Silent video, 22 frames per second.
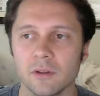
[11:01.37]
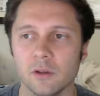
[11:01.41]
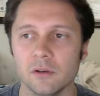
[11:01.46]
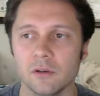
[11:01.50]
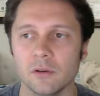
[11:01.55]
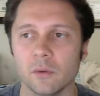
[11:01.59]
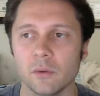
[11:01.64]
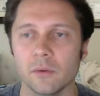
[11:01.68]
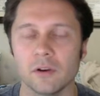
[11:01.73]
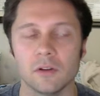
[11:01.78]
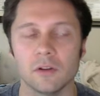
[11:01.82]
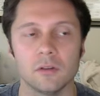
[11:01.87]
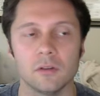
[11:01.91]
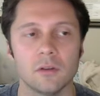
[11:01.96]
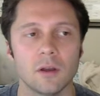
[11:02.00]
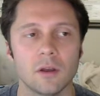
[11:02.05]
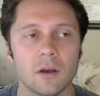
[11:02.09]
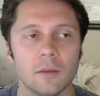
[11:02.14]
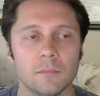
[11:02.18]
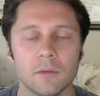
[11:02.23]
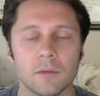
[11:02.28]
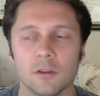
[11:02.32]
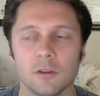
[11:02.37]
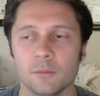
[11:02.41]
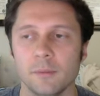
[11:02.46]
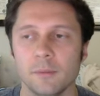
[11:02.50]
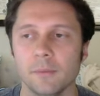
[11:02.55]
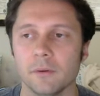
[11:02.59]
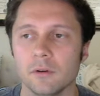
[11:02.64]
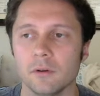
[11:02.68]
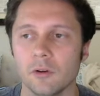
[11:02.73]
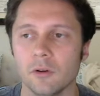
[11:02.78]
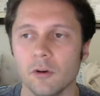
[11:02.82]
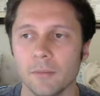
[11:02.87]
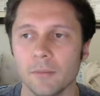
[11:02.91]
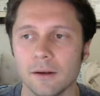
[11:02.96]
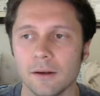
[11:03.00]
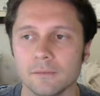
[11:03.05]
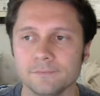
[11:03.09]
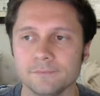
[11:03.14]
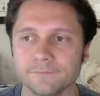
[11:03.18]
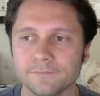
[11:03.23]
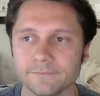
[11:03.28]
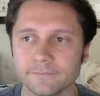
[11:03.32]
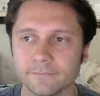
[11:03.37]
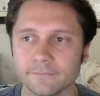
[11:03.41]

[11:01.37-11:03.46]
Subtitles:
you don't want other people to know about.